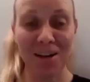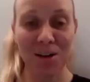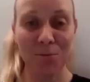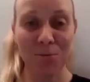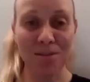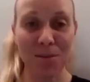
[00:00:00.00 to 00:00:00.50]

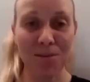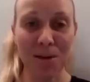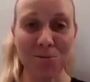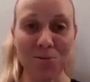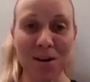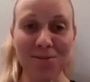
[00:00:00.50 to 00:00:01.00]
sometimes
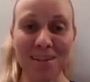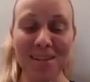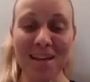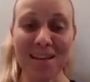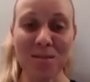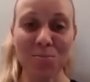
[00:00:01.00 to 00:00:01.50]
we have these
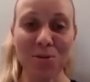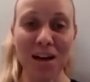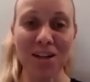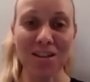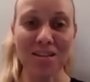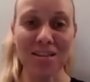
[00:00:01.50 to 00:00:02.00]

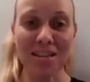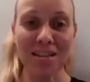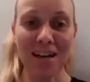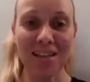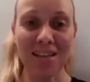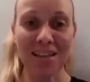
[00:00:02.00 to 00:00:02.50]
aspirations and
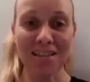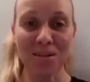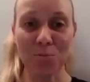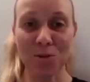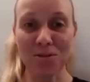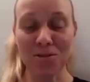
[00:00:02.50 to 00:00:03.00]
ideas, and
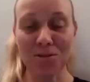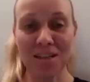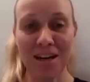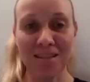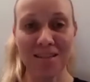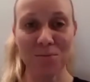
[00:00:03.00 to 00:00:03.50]
once you
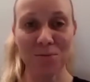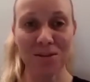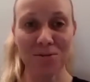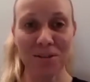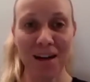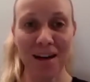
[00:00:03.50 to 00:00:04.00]
test them with the
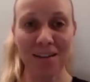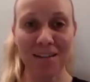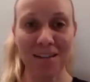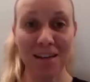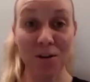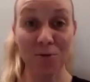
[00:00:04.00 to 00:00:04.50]

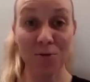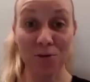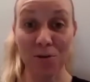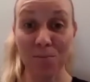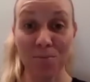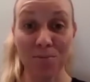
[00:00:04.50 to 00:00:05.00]
reality of a
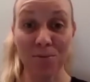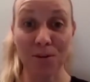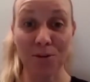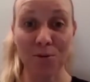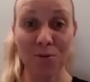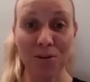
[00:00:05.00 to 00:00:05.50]
group
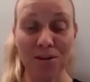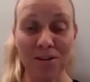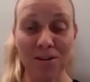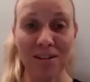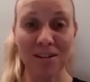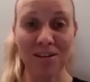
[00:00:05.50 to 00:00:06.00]
on the
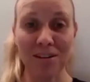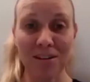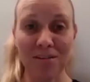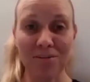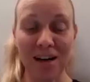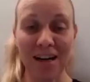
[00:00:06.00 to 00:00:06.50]
water, you
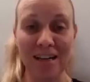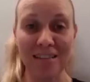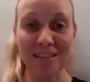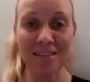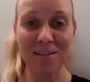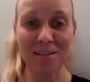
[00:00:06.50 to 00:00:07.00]

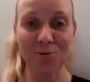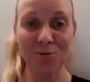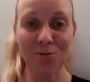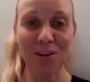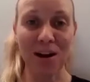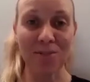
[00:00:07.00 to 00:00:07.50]

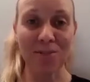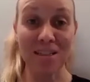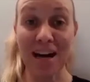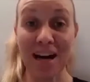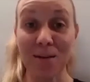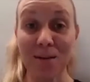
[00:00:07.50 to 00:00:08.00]
have to
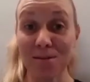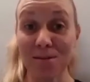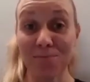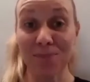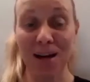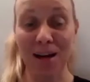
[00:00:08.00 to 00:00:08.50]
adapt,
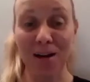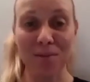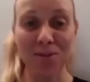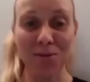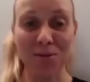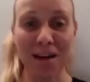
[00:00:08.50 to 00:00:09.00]

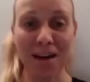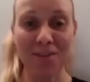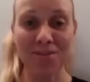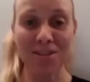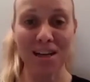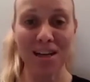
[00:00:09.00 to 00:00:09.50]
and you might have
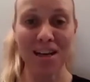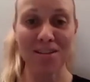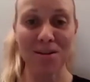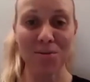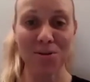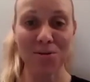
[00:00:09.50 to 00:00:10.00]
to change
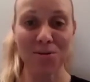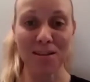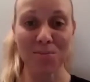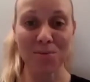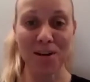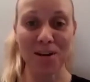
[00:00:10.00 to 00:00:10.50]
some of those
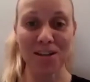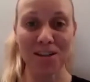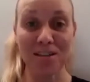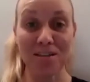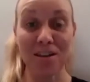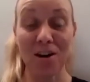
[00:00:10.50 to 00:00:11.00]

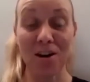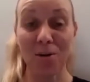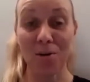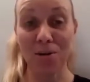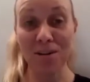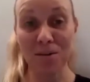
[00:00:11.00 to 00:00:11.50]
aspirations,
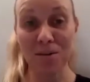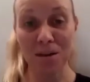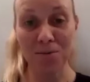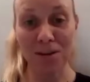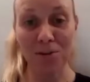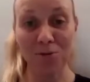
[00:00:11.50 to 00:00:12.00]
or they might
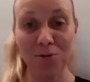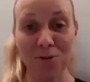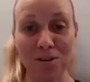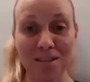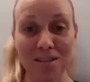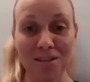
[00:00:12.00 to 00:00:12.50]
be
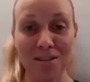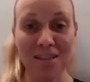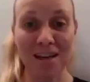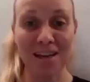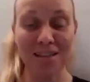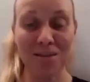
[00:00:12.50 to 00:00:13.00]
reinforced, as you
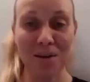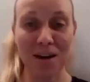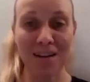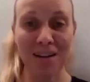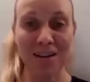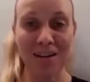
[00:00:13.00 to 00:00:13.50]
say,
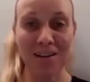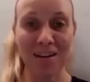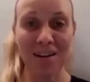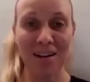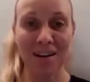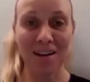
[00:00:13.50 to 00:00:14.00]
depending
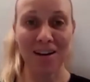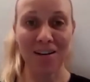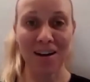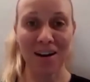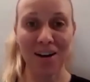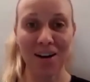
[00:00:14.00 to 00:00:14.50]

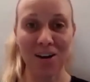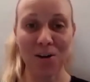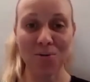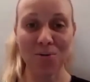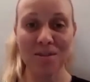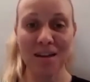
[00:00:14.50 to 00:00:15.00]
on how it
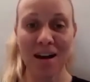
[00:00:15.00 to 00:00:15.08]
goes.